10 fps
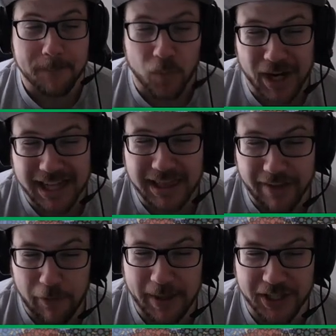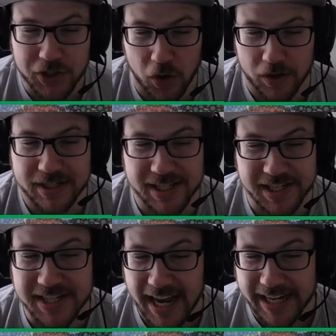What I love about this card is this
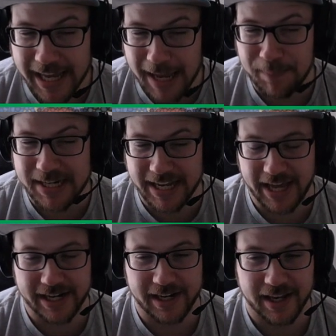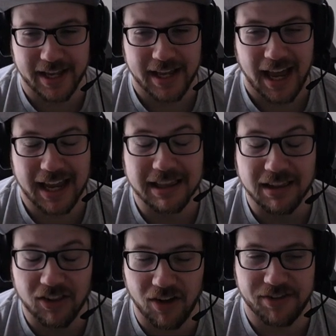attack can't be negated. I
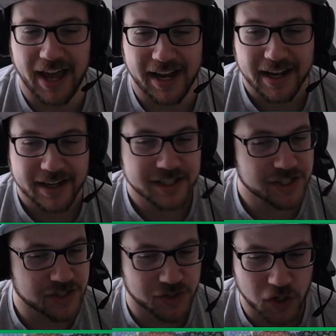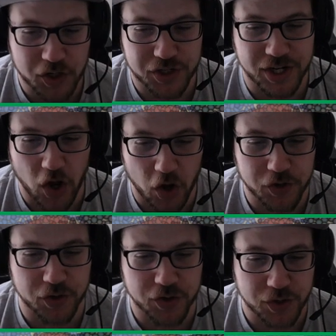love that. Such an
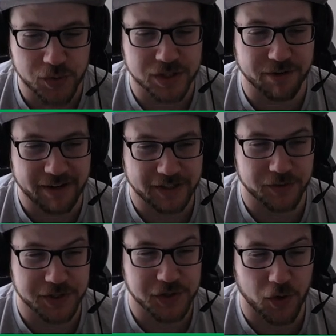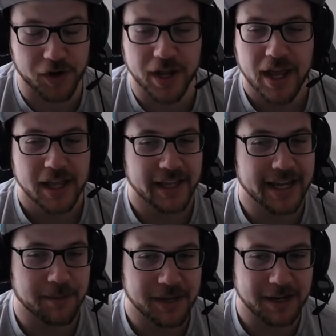underused effect on this card.
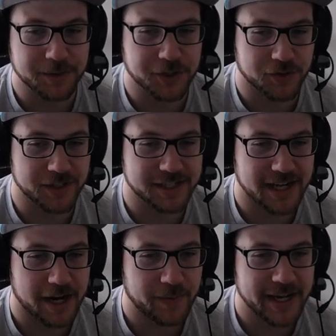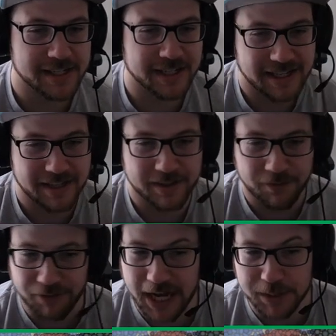Like, being able to turn this sideways and
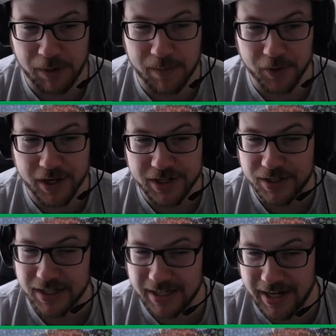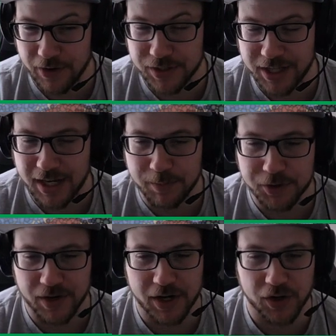Flash Bomber it, guaranteed the double
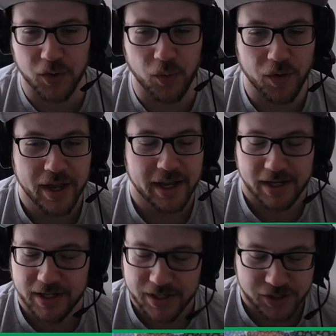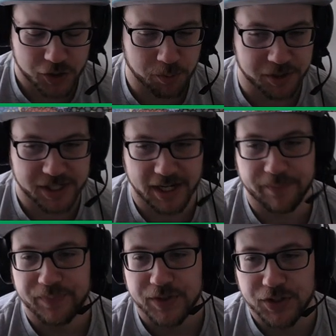strike critical, super sick.
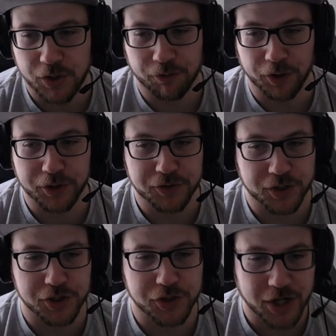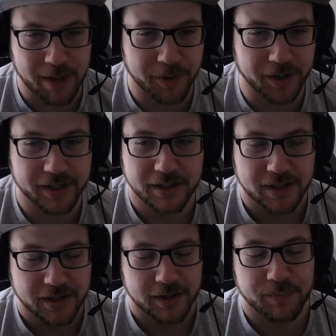2 Further Instruction Champa,
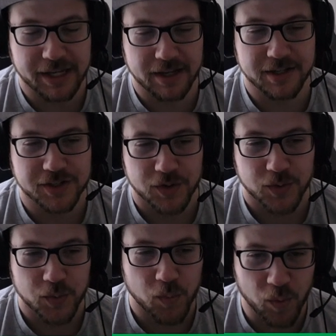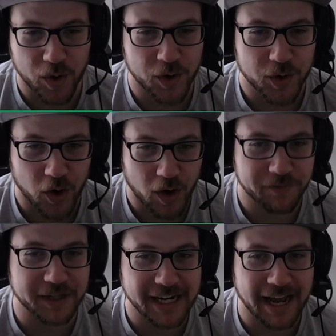because we're
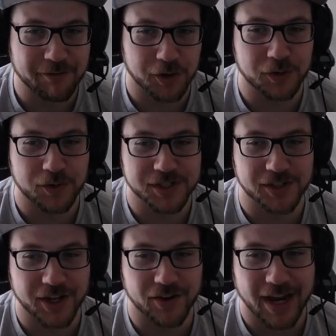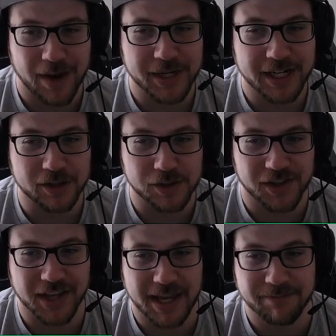often going to have critical as our leader, and we need to close
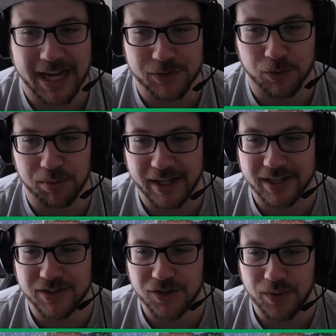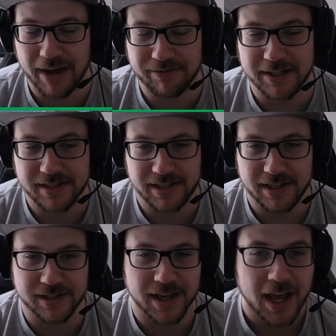out the game fast. We're playing 2
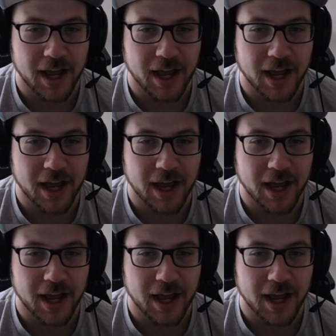FTCs.